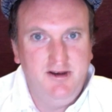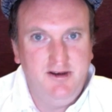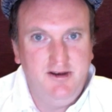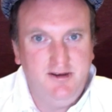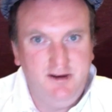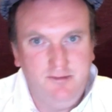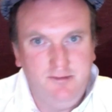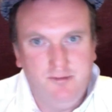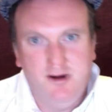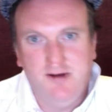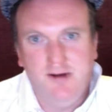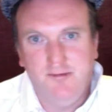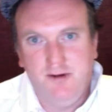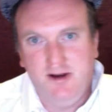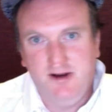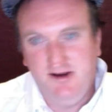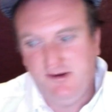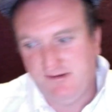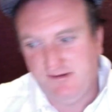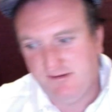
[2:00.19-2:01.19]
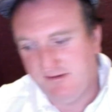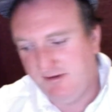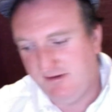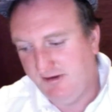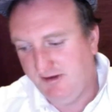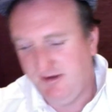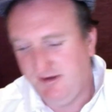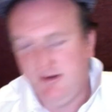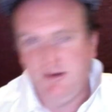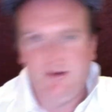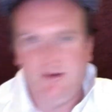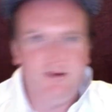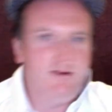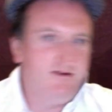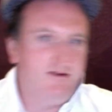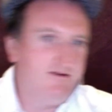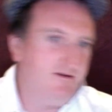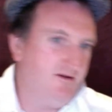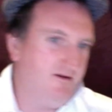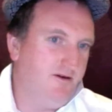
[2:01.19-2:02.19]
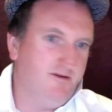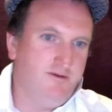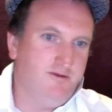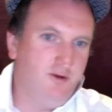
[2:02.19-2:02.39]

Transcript: did one race. I'll